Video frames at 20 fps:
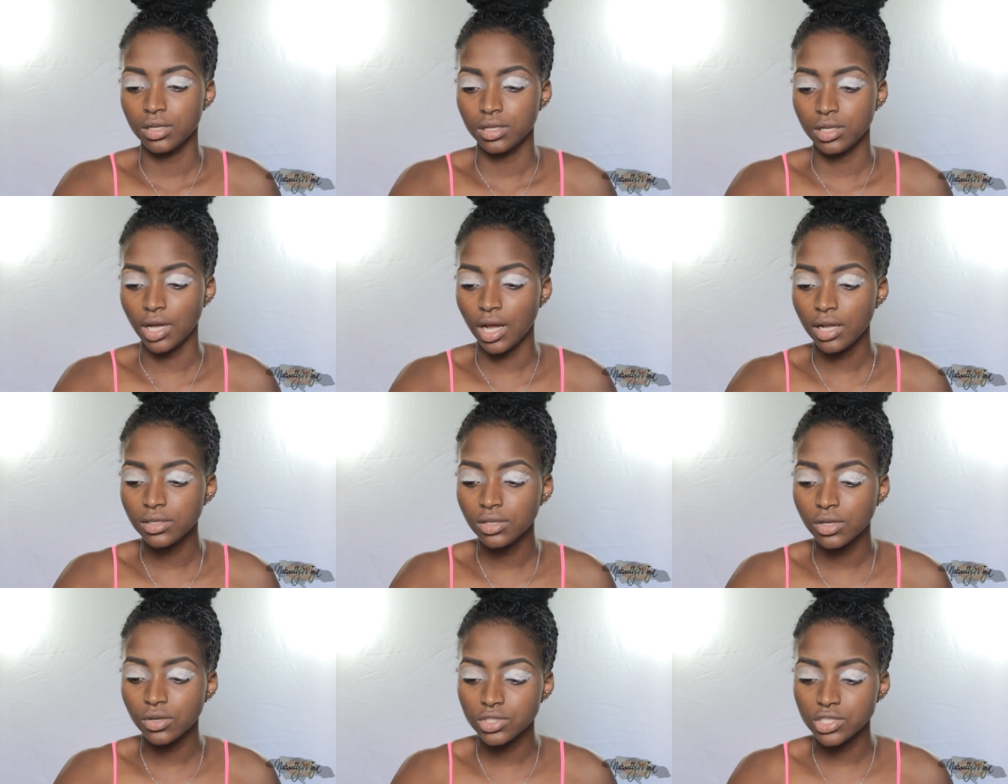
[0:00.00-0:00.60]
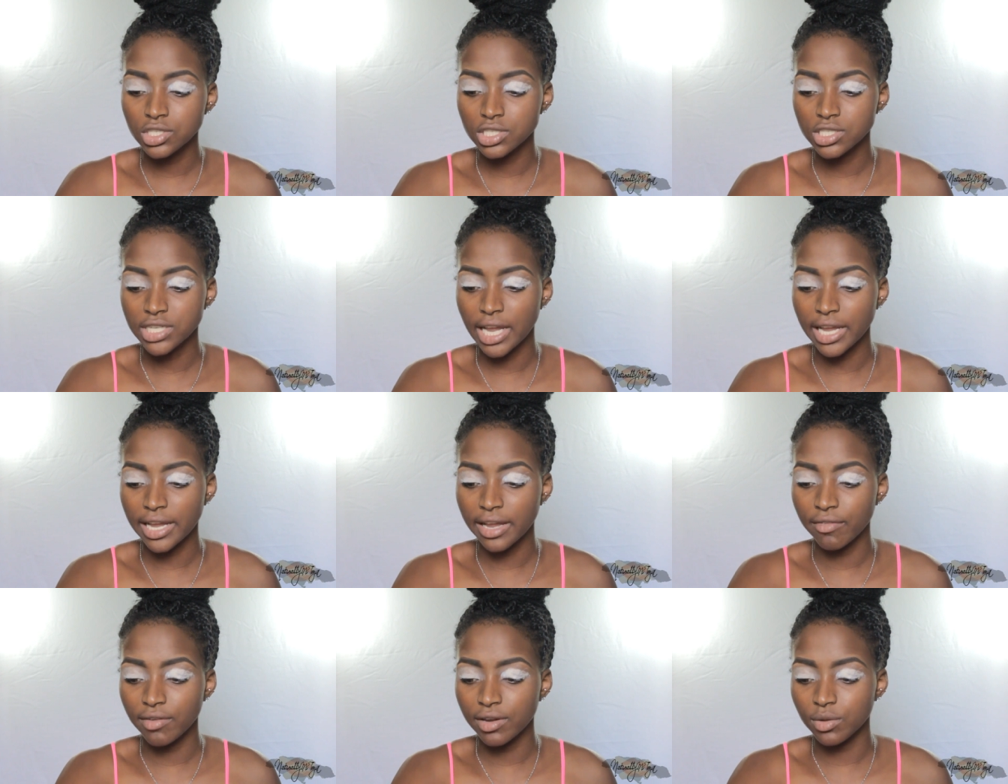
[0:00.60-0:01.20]
Y'all know chit
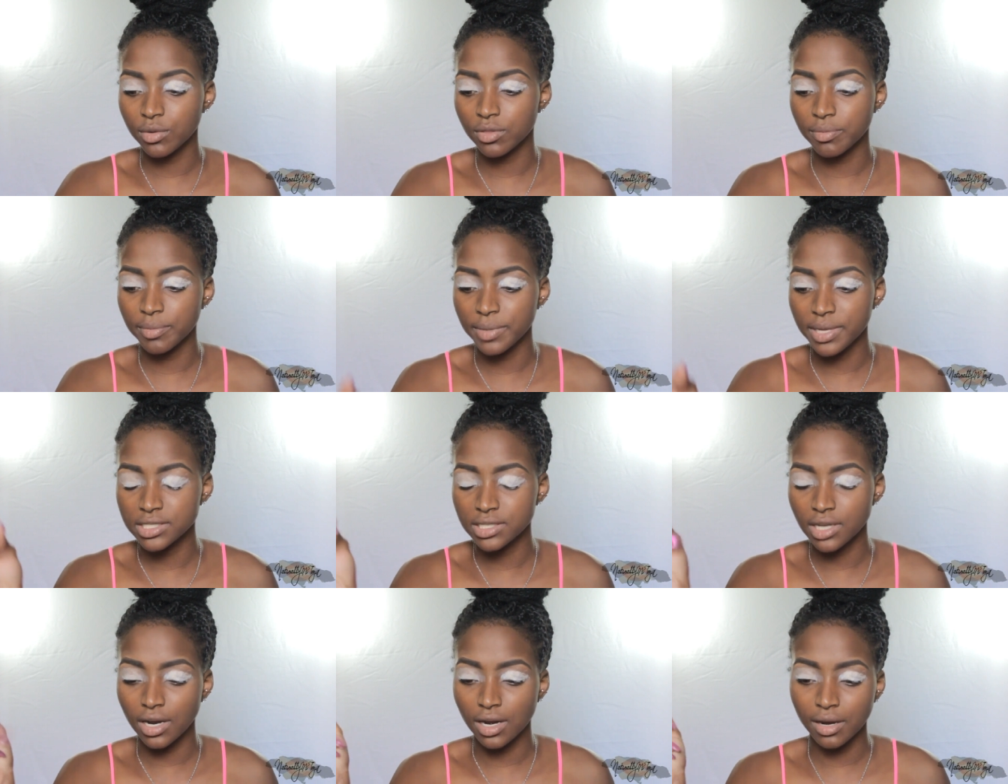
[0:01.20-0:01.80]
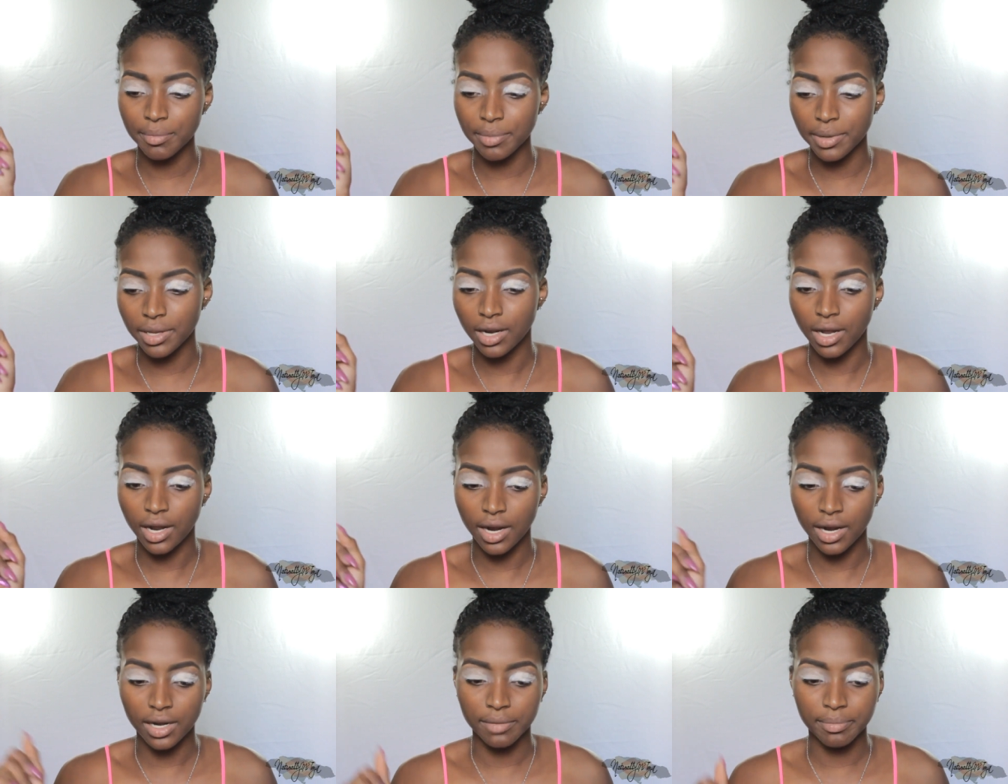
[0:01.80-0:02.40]
chat get ready with me's are a bit
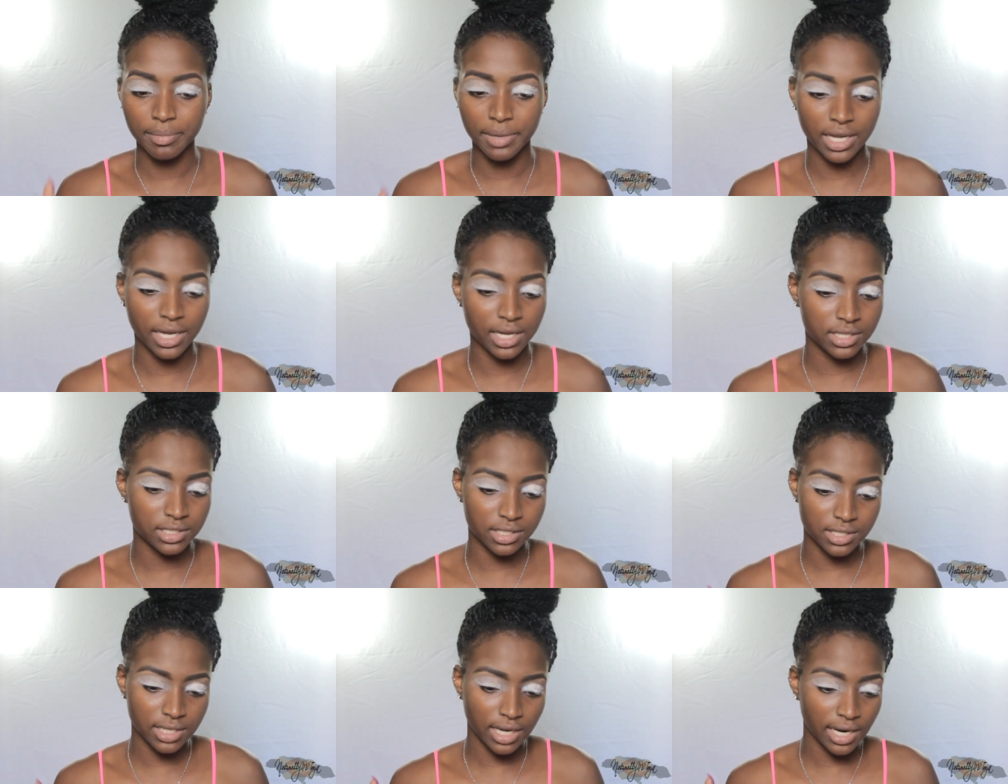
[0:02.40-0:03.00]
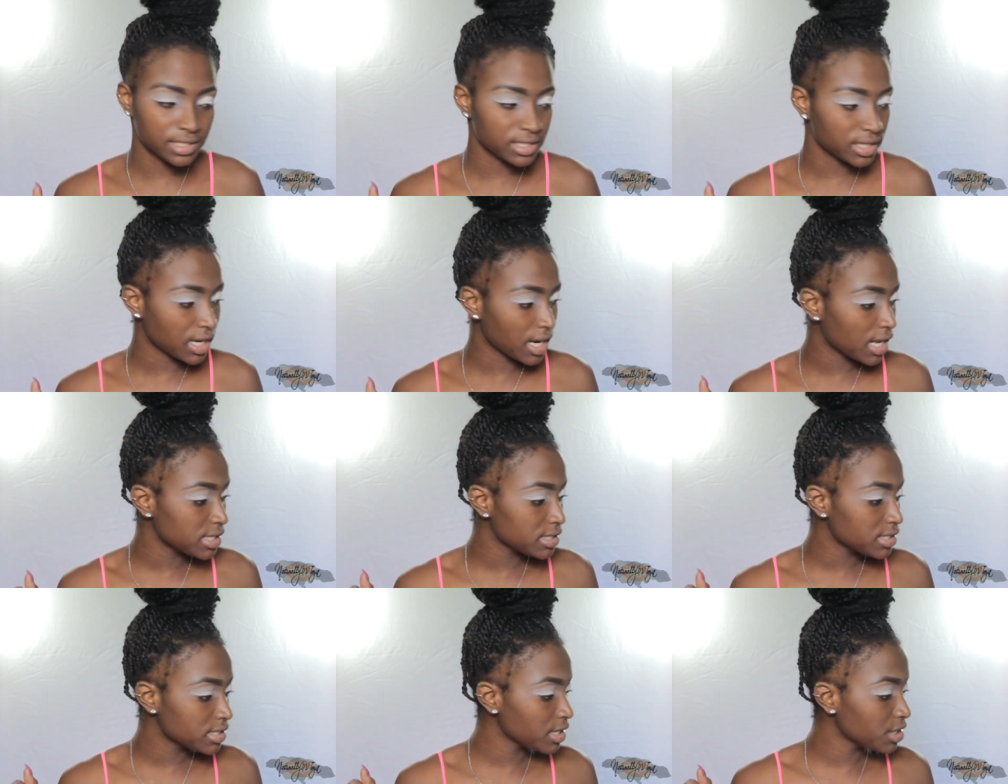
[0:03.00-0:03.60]
hard because it's hard to
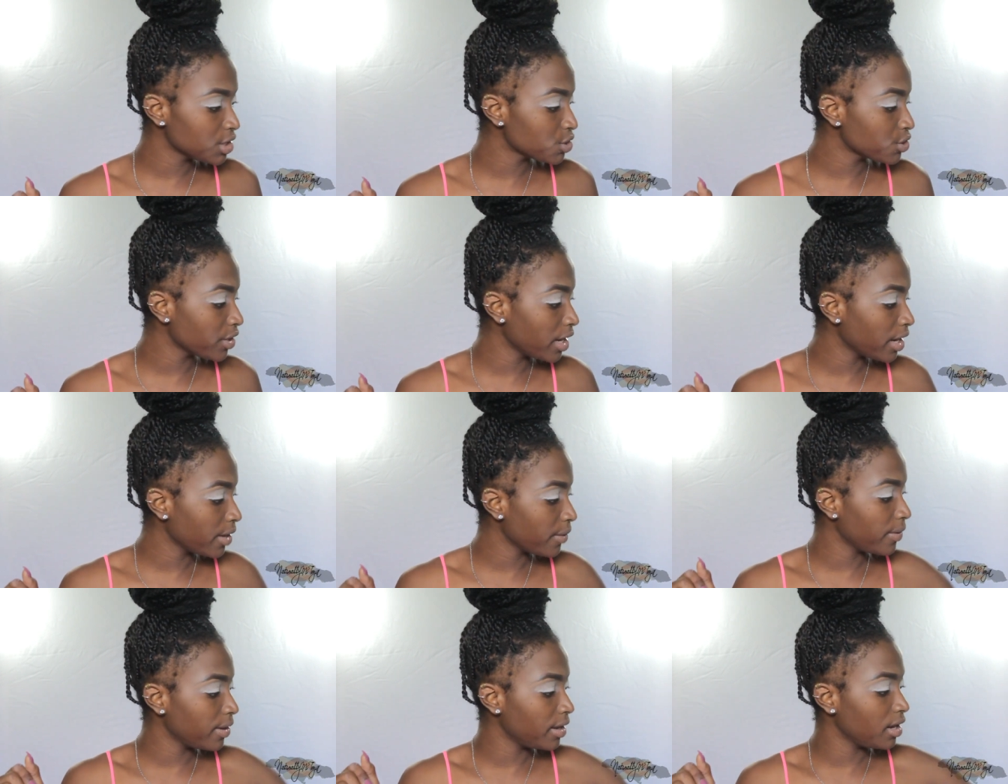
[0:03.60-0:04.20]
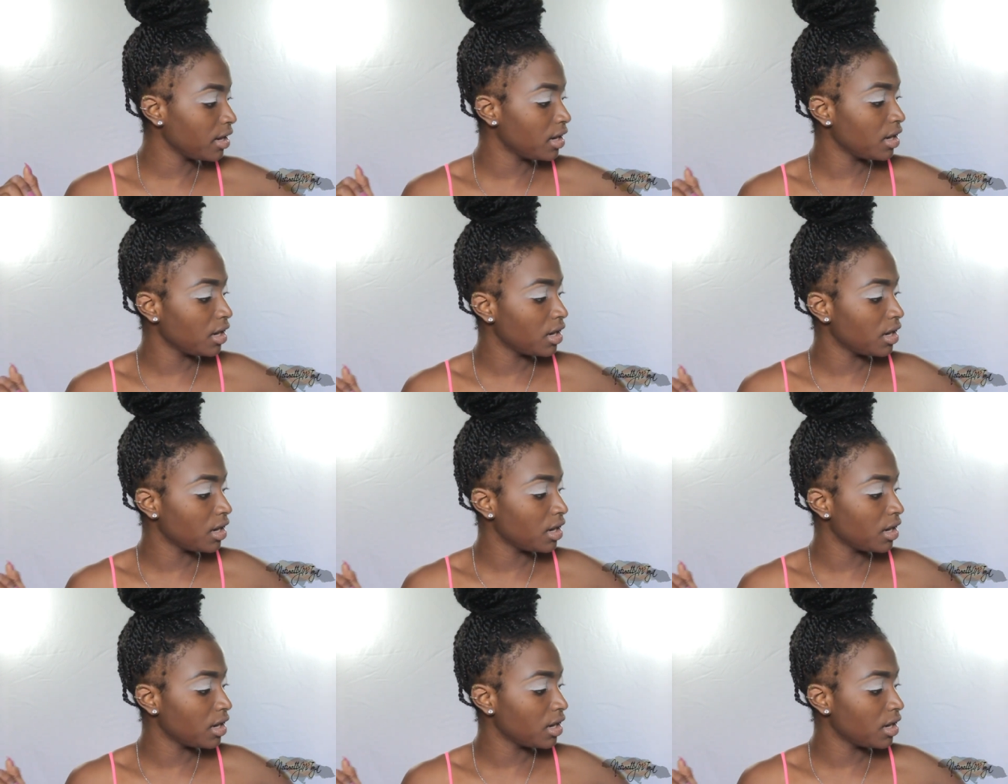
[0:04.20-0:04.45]
concentrate when